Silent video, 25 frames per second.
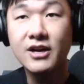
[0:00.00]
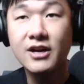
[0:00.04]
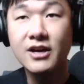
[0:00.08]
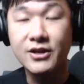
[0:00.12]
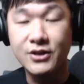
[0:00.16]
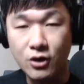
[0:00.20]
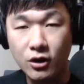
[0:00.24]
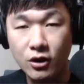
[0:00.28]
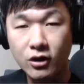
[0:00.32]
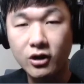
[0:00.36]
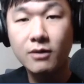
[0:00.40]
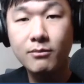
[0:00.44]

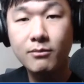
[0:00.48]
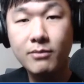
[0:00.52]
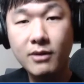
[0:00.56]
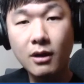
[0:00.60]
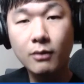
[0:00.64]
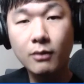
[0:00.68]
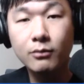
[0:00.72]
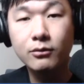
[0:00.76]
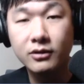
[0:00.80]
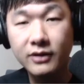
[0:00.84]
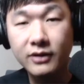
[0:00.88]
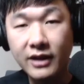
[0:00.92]
You're going to be able
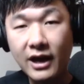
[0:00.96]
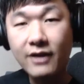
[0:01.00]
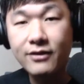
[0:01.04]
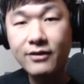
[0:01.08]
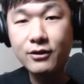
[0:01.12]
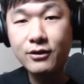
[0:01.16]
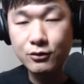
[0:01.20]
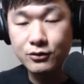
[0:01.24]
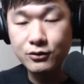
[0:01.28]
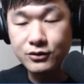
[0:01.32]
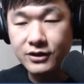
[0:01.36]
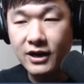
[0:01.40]
to land
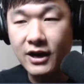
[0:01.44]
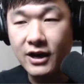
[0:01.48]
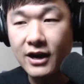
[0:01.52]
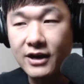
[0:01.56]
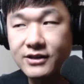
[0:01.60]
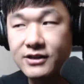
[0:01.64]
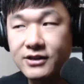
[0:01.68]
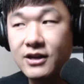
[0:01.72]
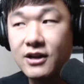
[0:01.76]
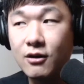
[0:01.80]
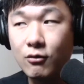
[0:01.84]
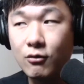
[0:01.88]
those guys
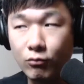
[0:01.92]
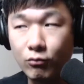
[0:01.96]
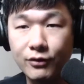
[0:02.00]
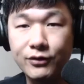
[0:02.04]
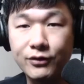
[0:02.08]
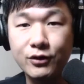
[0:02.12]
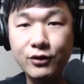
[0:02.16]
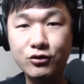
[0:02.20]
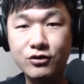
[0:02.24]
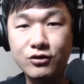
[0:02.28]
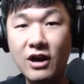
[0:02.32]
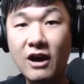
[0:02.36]
with
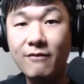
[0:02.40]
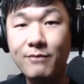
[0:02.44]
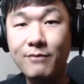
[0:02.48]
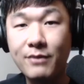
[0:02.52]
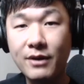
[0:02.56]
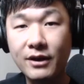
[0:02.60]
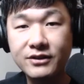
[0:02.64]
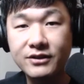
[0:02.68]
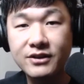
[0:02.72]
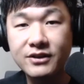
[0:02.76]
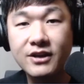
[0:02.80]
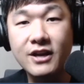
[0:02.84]
your draft
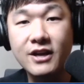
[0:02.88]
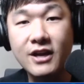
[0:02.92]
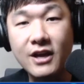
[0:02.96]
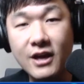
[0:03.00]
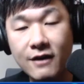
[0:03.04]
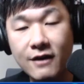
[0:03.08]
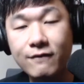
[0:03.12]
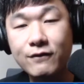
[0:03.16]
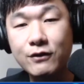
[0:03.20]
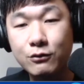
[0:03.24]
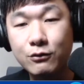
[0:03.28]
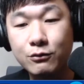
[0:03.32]
picks
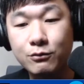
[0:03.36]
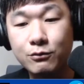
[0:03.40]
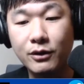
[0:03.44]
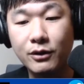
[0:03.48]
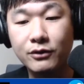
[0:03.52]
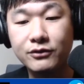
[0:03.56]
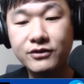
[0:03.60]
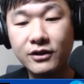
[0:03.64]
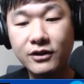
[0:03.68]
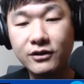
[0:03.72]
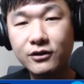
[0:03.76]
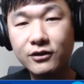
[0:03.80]
if you've
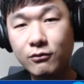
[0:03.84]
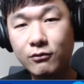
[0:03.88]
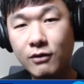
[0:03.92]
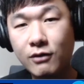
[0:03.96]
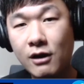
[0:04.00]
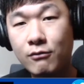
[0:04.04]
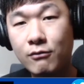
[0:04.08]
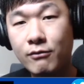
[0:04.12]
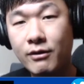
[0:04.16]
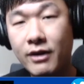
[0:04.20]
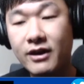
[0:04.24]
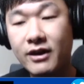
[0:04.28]
built it the right
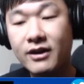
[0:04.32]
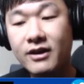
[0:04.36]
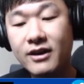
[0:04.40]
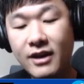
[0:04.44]
way.